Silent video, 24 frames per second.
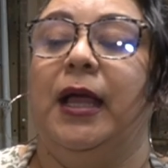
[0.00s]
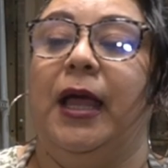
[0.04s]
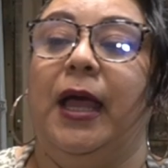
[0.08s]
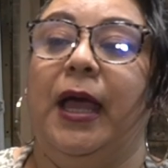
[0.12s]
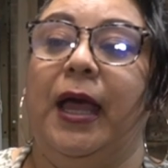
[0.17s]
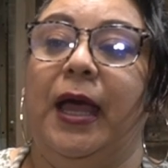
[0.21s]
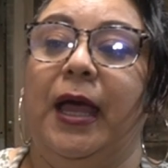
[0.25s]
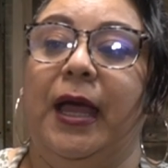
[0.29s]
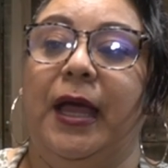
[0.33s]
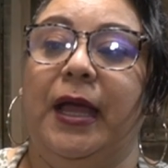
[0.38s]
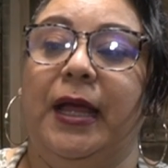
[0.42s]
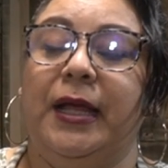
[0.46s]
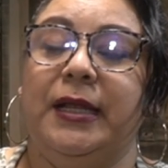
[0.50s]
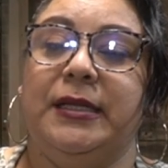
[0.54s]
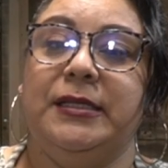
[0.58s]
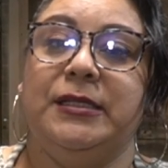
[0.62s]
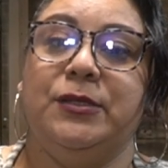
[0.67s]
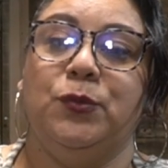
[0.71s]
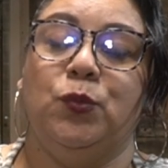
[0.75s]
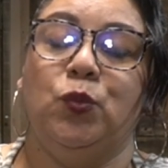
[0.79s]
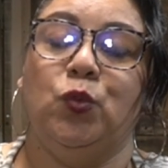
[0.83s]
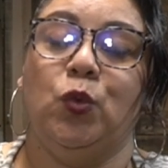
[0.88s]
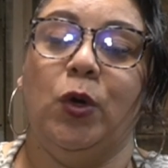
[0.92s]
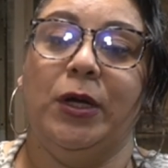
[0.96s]

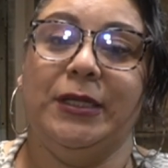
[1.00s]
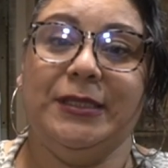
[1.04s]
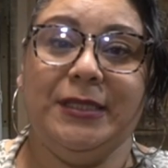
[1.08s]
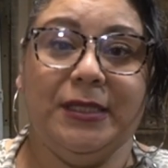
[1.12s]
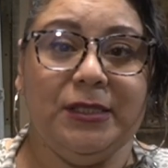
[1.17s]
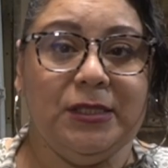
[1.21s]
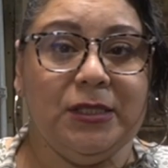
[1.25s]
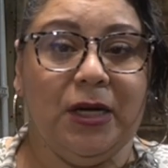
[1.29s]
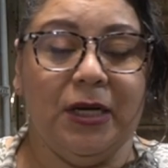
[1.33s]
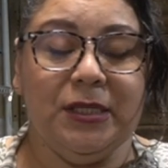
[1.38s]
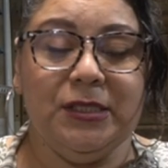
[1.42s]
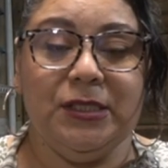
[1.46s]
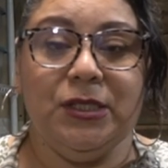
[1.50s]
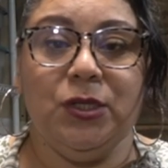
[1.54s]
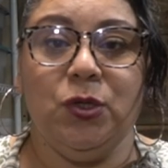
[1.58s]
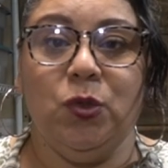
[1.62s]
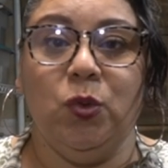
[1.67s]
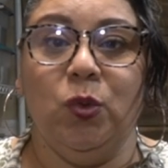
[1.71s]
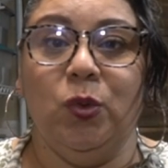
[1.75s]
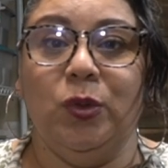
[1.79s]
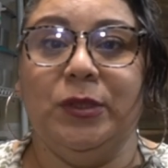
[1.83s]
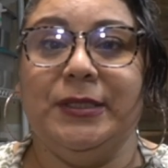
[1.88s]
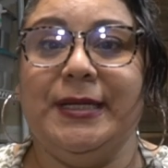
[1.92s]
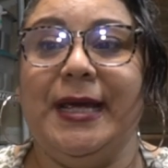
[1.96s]
and once it starts to
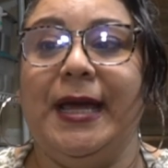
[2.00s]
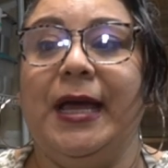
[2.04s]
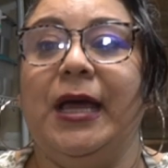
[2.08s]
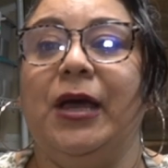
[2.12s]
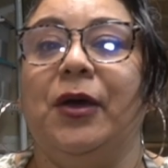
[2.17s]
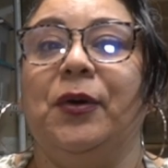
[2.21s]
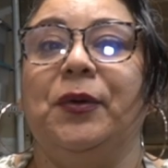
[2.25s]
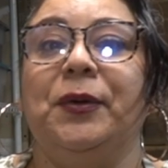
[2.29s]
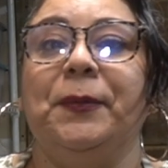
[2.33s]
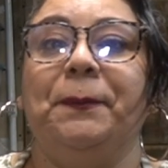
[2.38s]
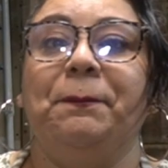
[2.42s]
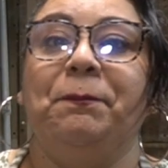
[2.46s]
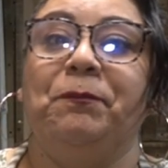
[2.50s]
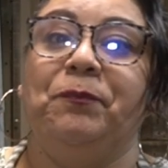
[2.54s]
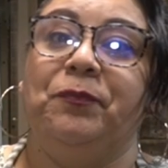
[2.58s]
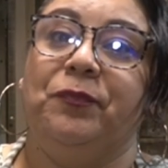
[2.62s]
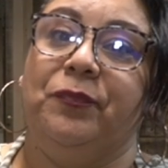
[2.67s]
cool down,